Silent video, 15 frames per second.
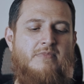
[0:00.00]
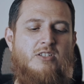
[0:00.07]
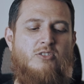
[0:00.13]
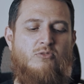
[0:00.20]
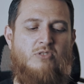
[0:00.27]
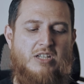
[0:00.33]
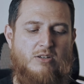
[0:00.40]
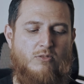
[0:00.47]

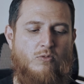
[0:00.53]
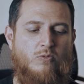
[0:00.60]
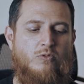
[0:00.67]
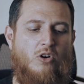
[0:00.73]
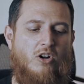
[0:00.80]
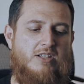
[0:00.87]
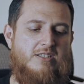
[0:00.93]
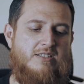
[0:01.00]
to their oud
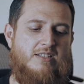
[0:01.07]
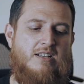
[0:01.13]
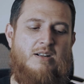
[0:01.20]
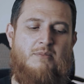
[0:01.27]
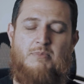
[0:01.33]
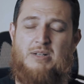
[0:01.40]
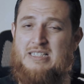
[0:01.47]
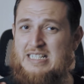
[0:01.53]
oils,
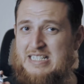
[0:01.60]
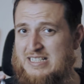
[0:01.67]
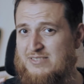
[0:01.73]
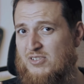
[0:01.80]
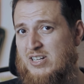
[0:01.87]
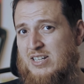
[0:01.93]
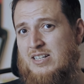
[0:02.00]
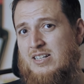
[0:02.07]
but this
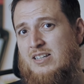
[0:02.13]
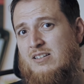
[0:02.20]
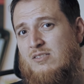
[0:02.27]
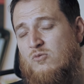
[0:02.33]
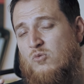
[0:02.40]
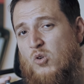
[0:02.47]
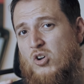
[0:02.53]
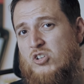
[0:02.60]
one
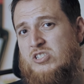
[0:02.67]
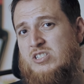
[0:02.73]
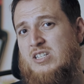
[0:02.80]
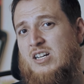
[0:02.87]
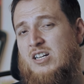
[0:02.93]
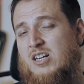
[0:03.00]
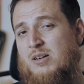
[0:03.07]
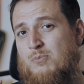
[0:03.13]
was
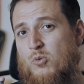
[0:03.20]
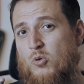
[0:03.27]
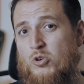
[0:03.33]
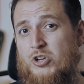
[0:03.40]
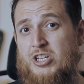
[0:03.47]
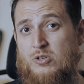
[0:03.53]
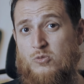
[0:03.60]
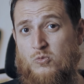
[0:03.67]
a
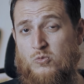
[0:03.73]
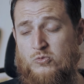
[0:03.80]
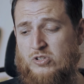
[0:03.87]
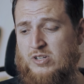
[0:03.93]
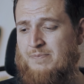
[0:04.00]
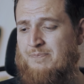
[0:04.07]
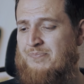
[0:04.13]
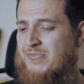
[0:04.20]
Cambodian oud.
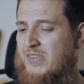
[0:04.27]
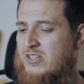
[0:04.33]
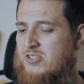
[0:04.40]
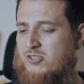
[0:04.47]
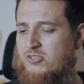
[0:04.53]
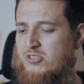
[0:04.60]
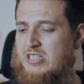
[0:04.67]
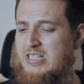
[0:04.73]

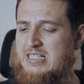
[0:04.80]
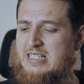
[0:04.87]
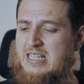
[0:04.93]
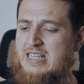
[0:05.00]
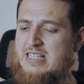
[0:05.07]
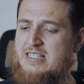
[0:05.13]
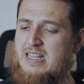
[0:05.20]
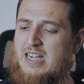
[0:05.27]
So this
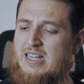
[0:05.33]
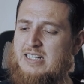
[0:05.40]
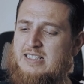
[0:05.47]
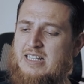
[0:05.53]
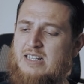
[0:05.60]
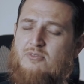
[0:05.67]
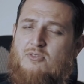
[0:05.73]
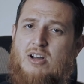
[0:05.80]
is, I
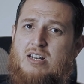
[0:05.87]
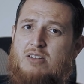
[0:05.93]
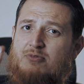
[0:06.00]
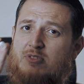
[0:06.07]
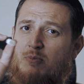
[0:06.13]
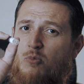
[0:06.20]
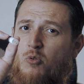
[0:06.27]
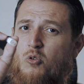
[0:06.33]
think, one of
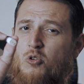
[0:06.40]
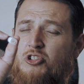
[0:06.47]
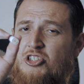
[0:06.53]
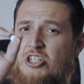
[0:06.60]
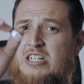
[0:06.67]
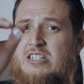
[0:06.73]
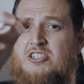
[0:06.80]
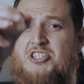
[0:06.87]
the
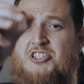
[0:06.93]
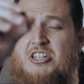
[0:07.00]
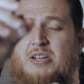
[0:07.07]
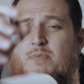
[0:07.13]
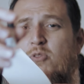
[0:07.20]
most interesting